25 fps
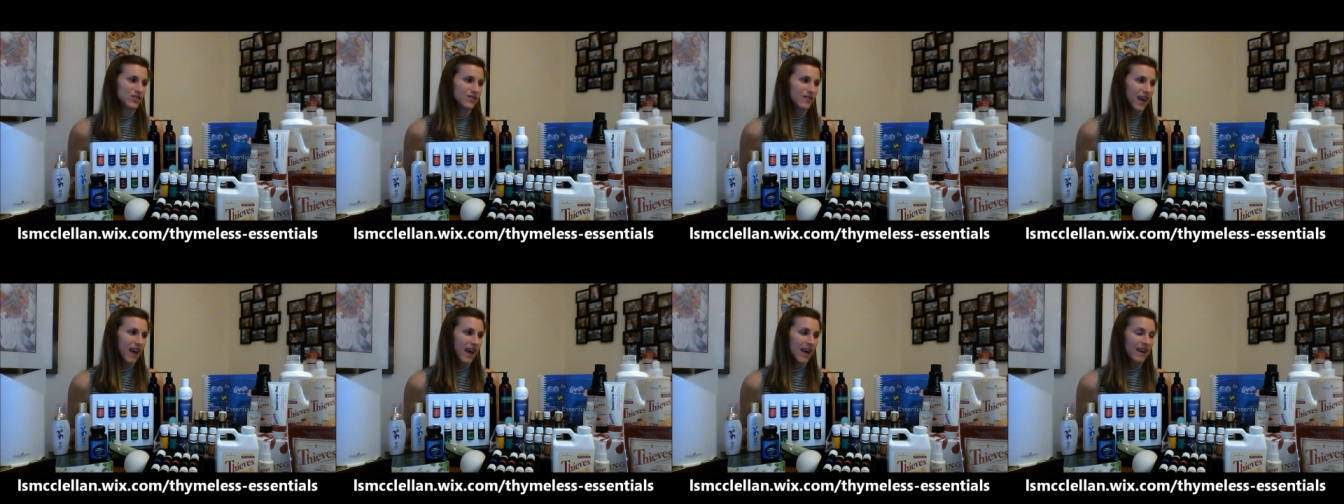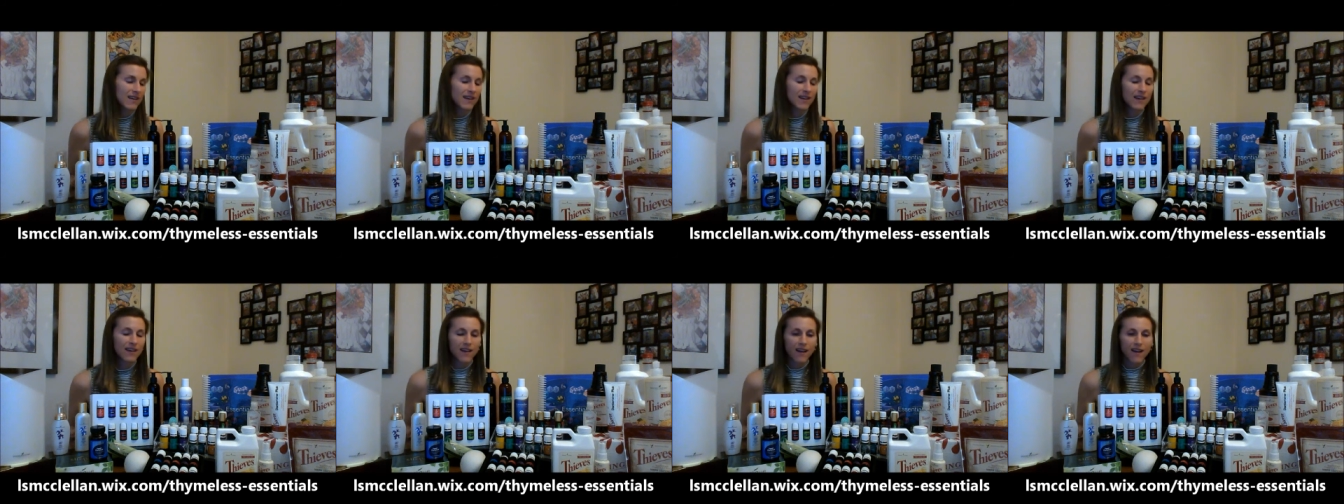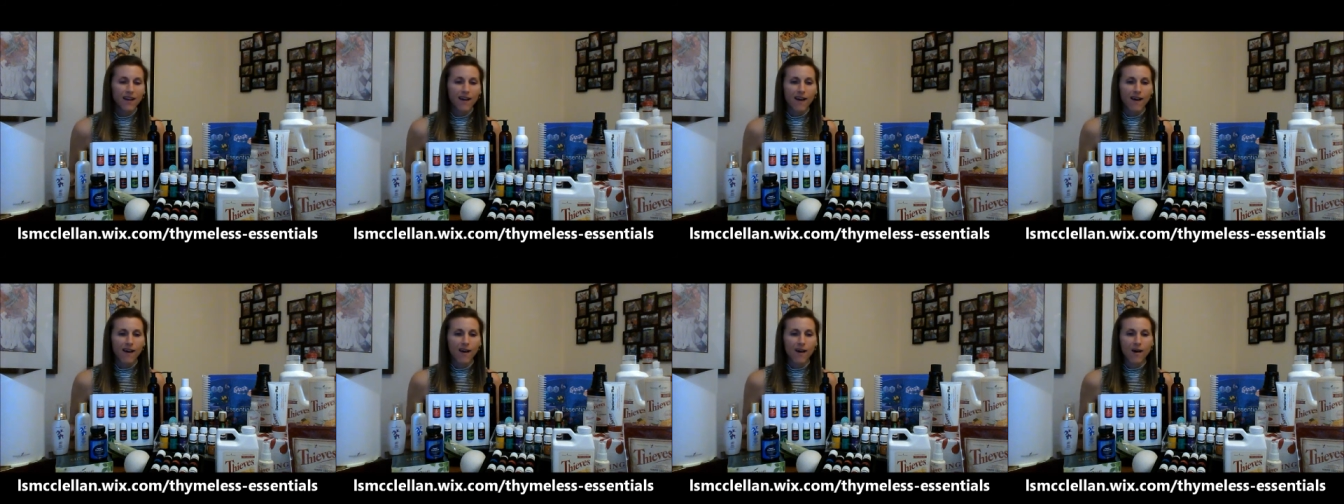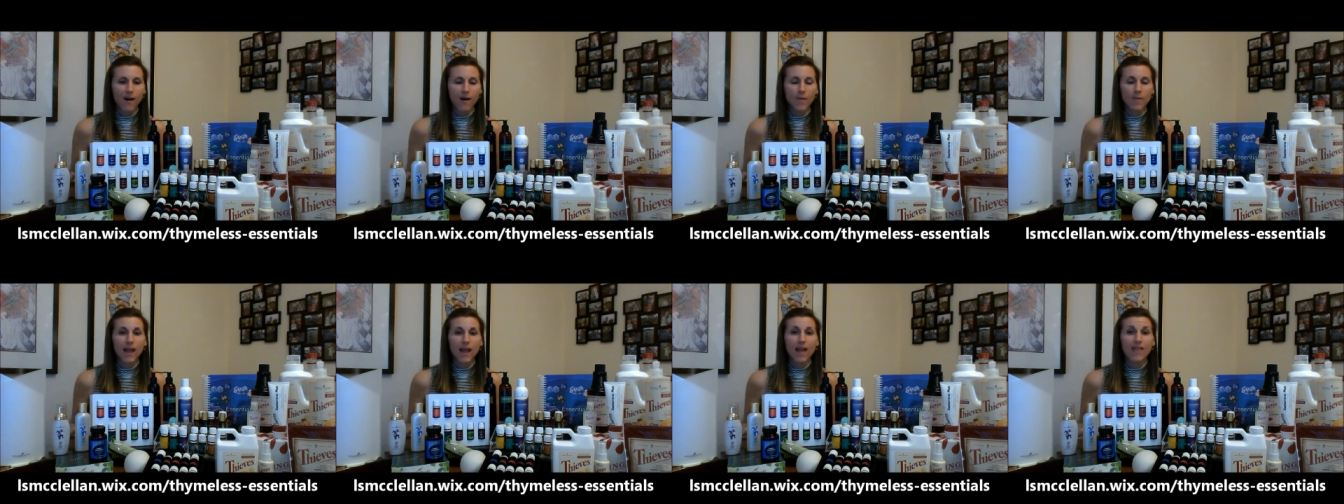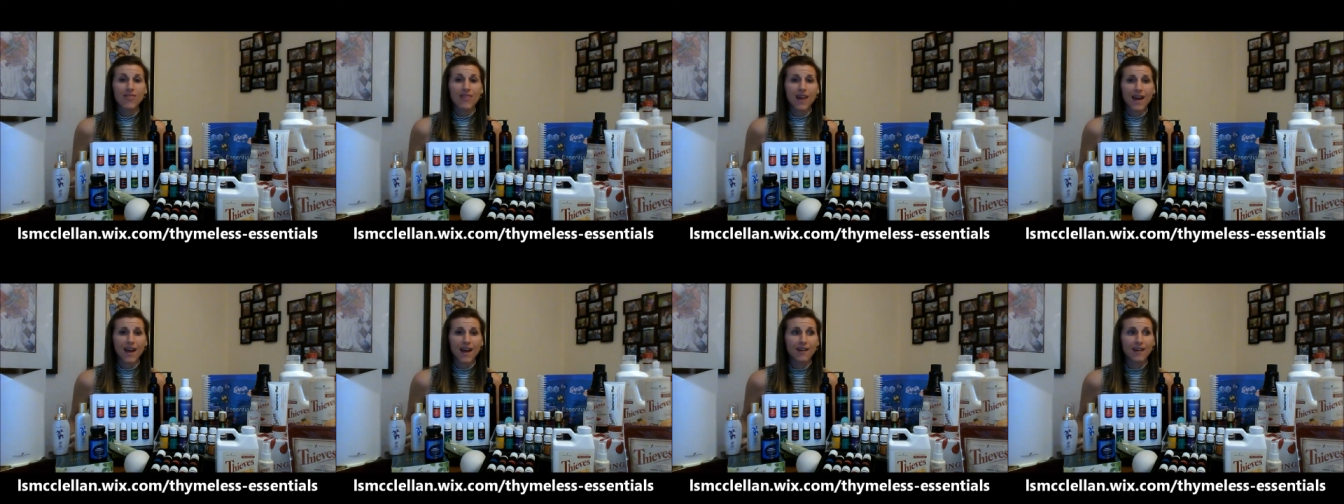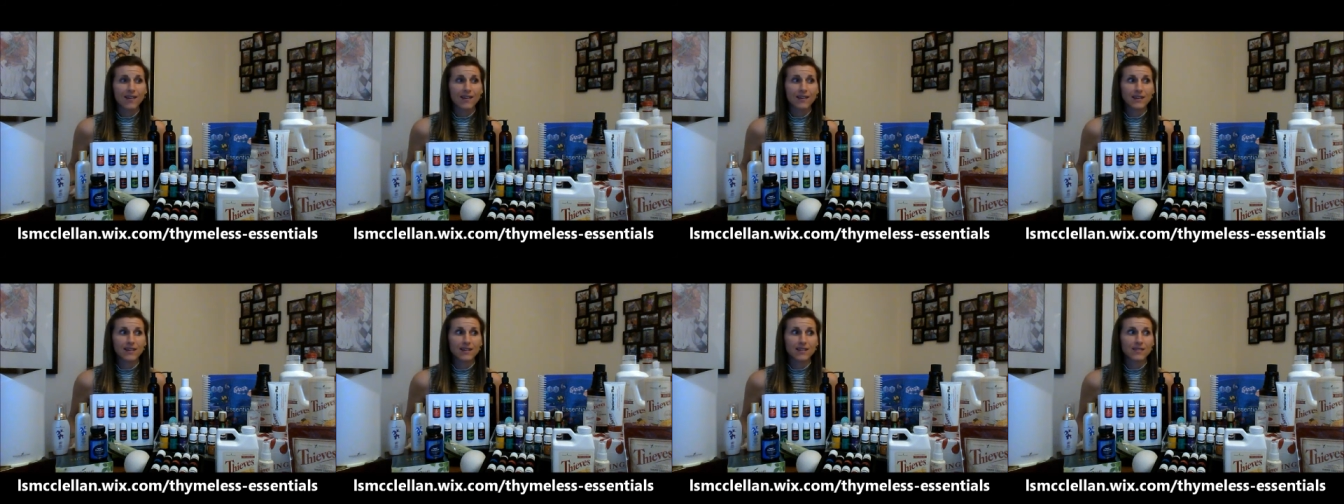Red. And
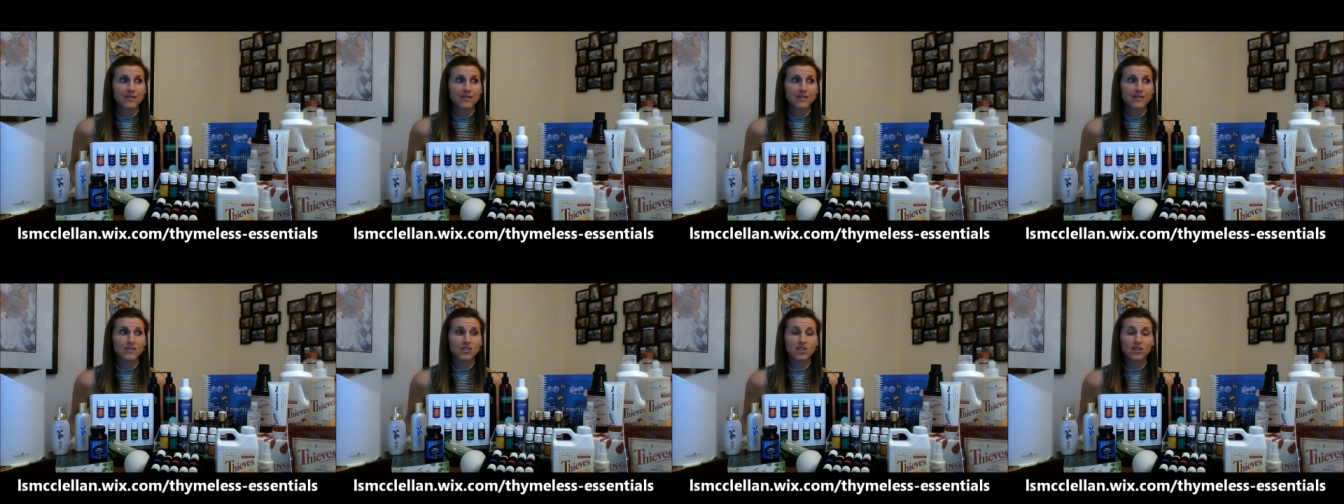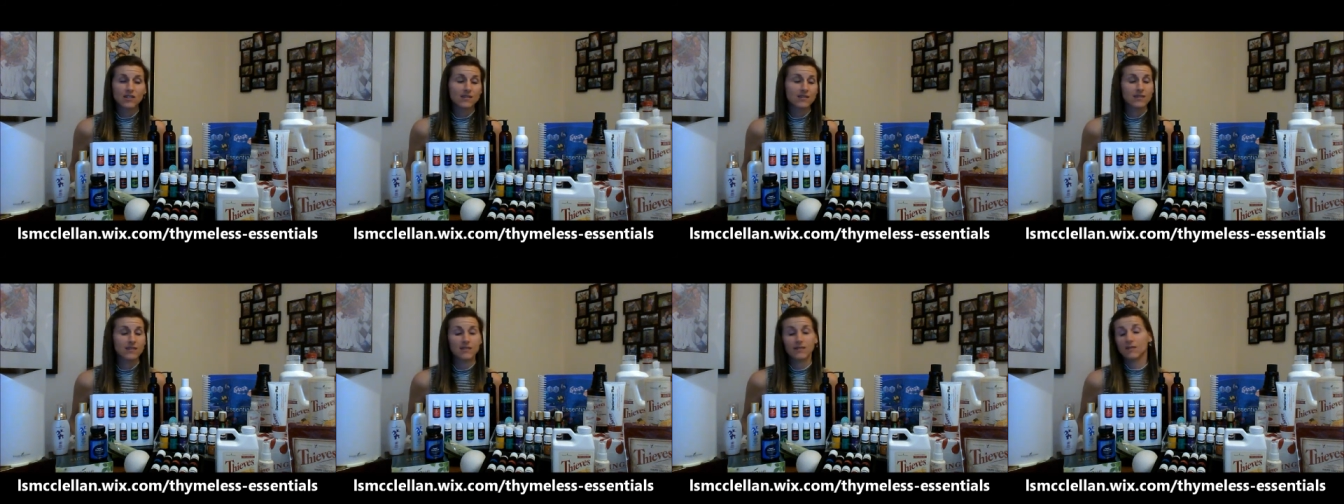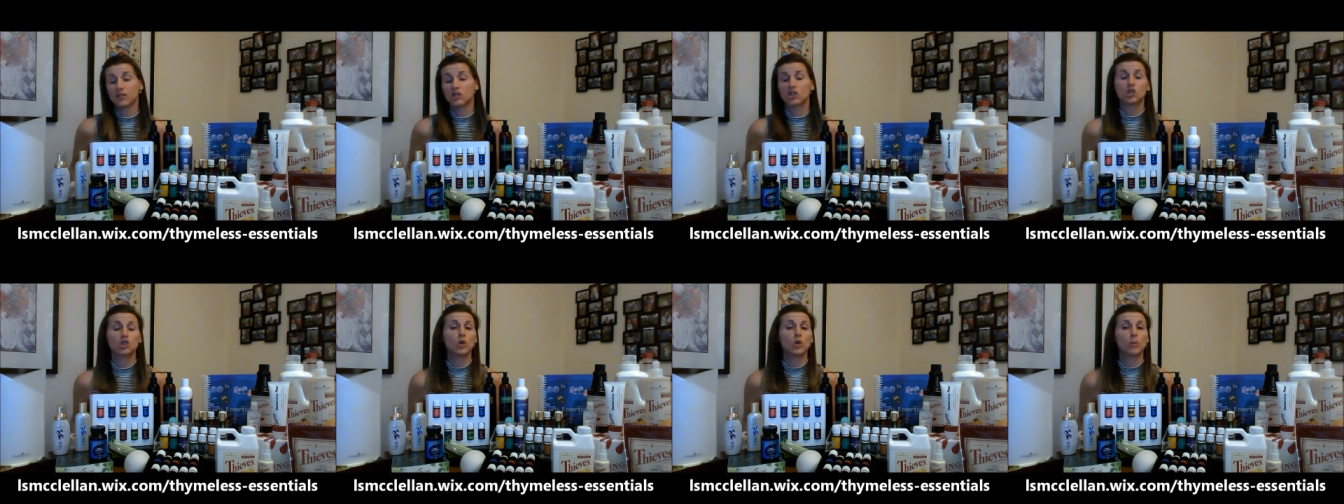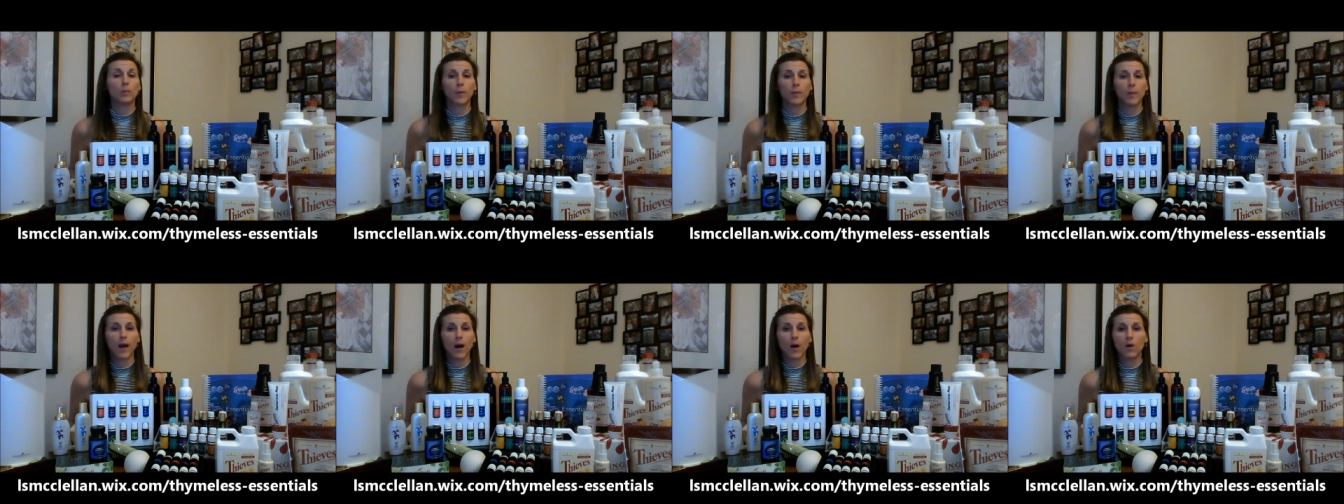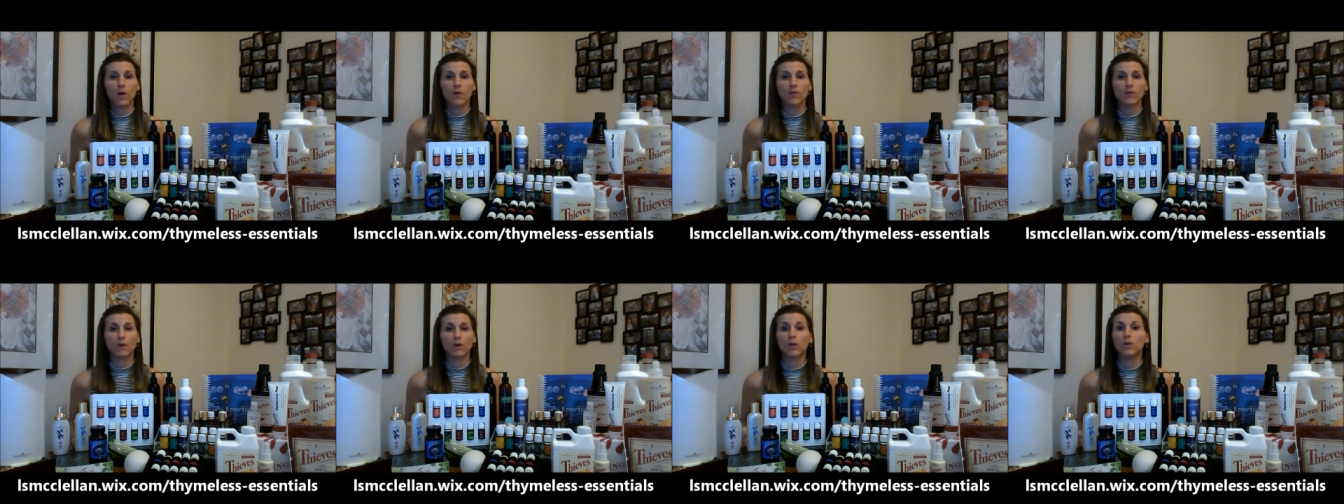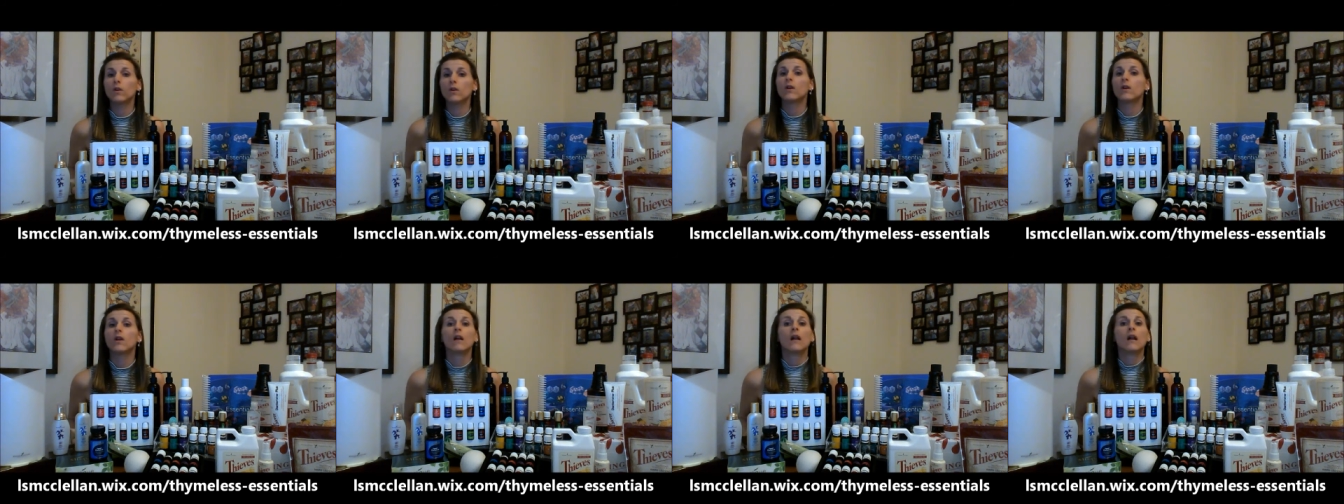that is just super
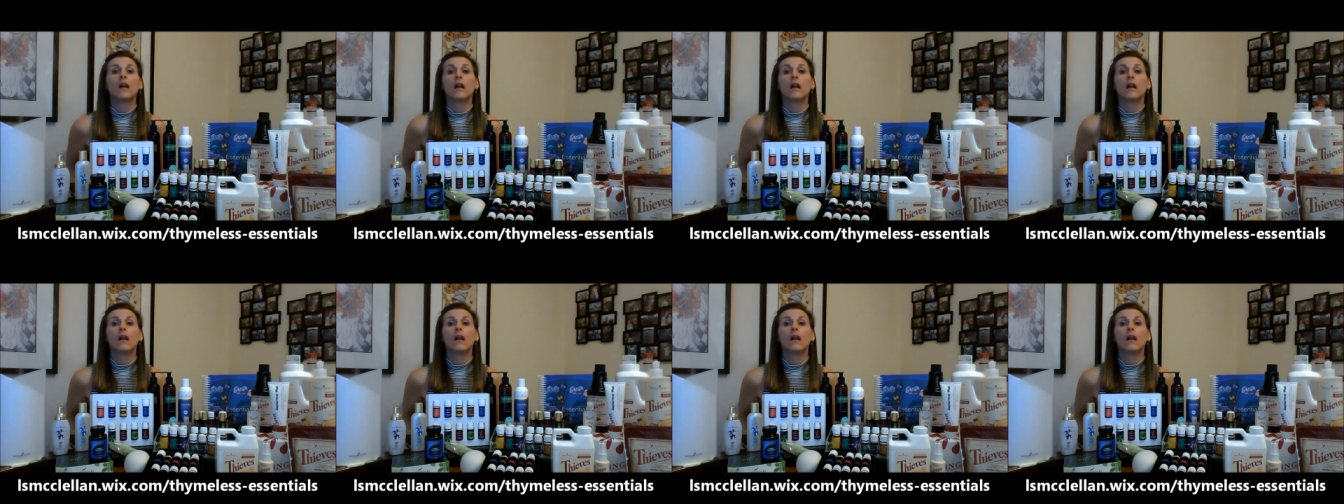powerful.